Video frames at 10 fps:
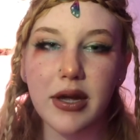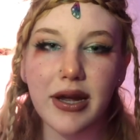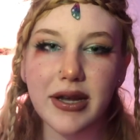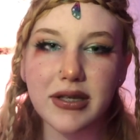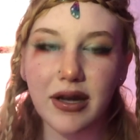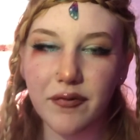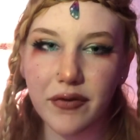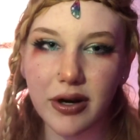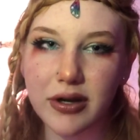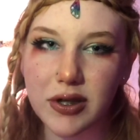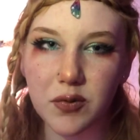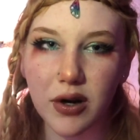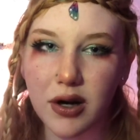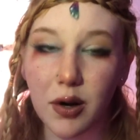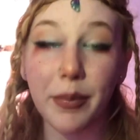except for this one
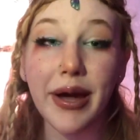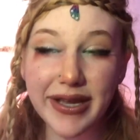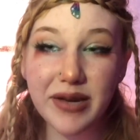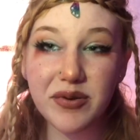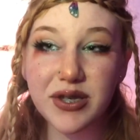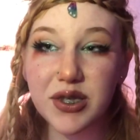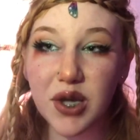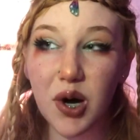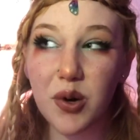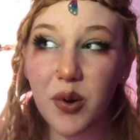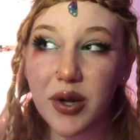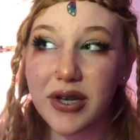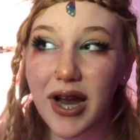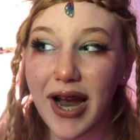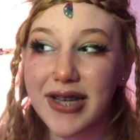girl, but it was so
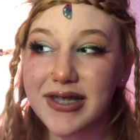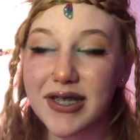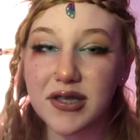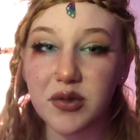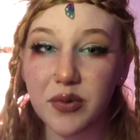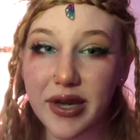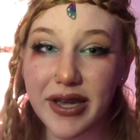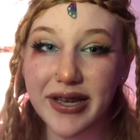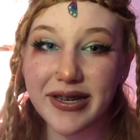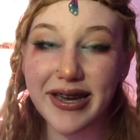nice and sweet,